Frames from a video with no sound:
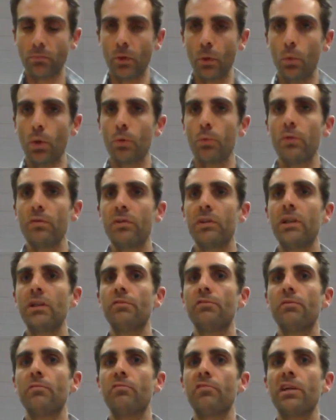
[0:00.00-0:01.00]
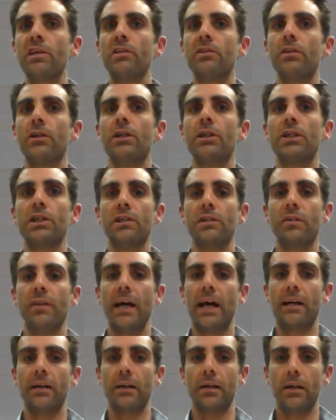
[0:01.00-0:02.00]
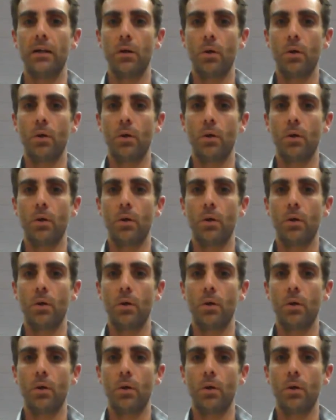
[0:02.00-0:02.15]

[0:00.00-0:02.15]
what we've seen from research is that